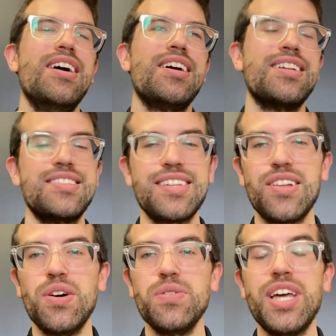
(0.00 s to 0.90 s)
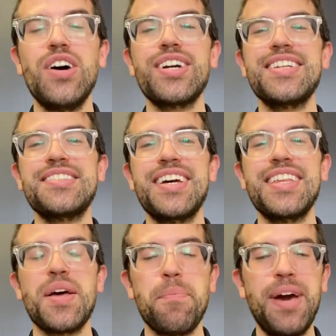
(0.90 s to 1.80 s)
Cancelo. Now, like I
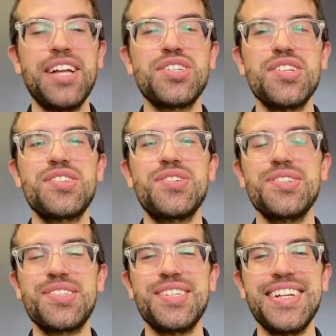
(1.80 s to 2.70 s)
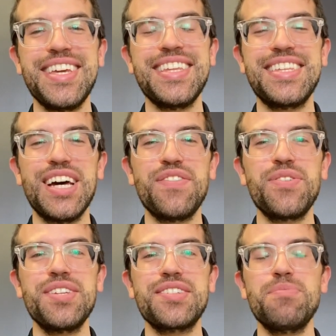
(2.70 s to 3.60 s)
said, Manchester City
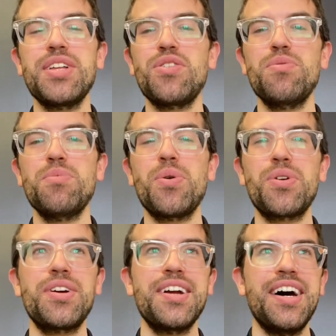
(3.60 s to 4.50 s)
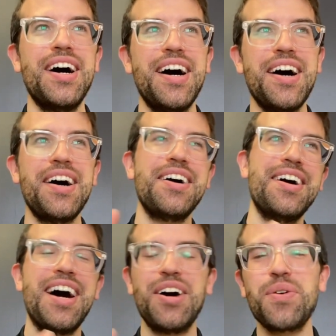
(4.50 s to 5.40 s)
definitely is going to be a little more,
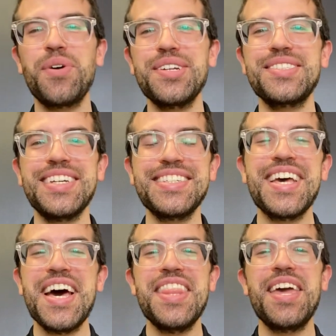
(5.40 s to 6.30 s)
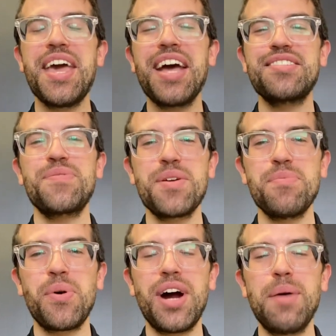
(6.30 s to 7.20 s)
how do I want to say this? They had so many
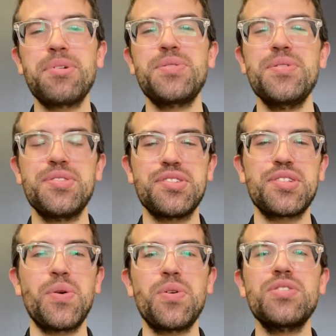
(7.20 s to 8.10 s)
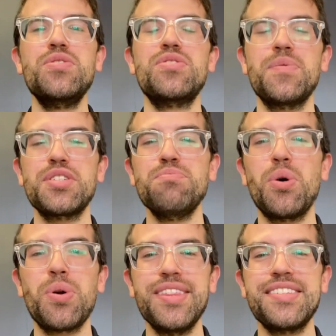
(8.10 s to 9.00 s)
more opportunities to score, do so much
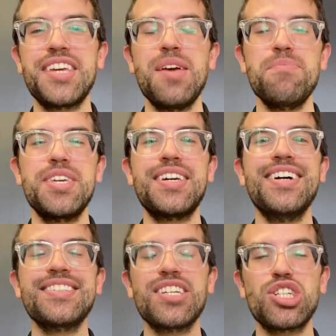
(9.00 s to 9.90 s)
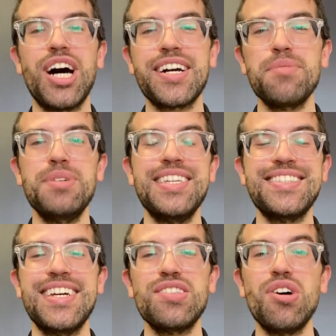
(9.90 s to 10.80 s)
more in this game because Xhaka being
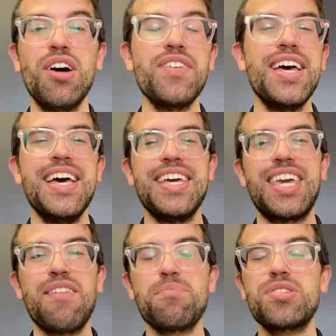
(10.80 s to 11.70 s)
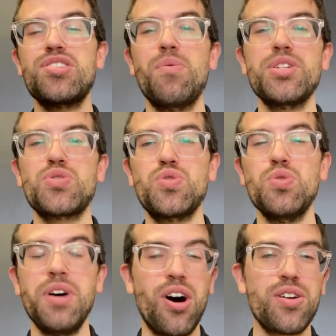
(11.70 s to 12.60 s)
sent off gave them so much
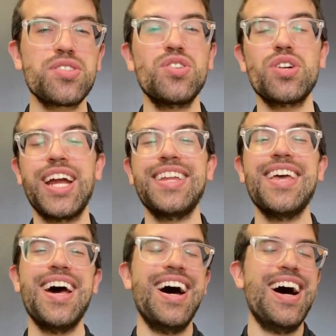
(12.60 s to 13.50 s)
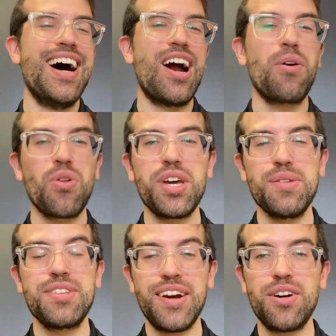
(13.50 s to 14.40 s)
room. Arsenal, again, are
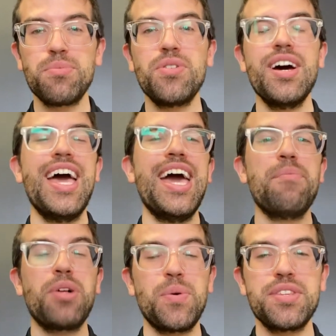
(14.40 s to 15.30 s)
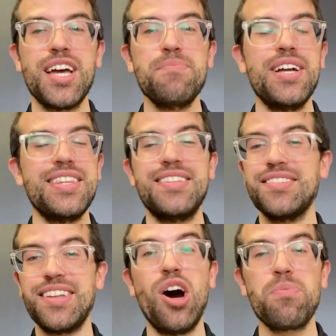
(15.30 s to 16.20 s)
looking terrible. Playing with 10 men
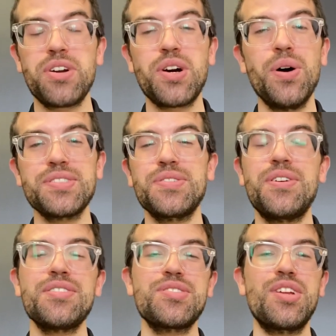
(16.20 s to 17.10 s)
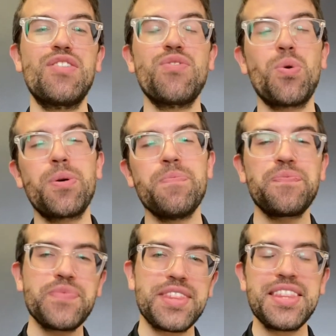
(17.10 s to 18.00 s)
doesn't help their cause at all, so therefore
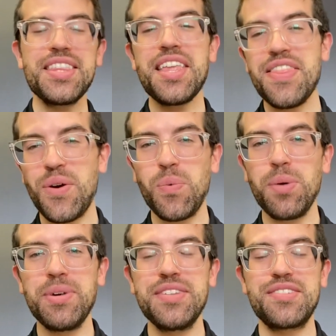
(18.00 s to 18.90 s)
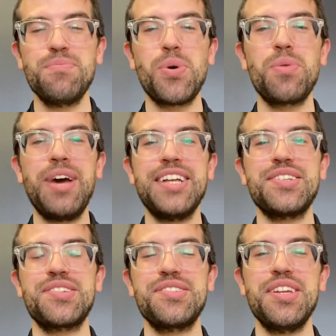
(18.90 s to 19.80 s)
there will be some more
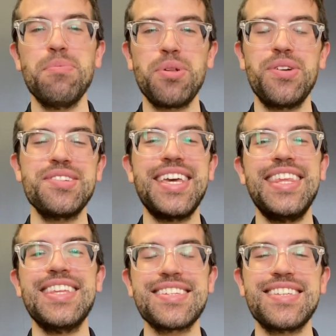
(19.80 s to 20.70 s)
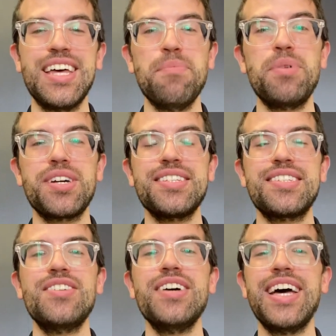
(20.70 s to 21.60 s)
Manchester City players in this lineup. But
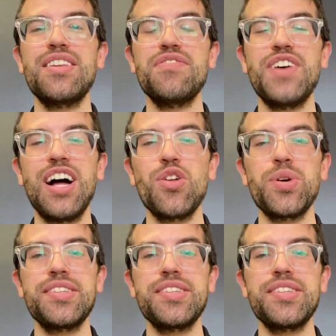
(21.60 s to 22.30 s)
Cancelo had the following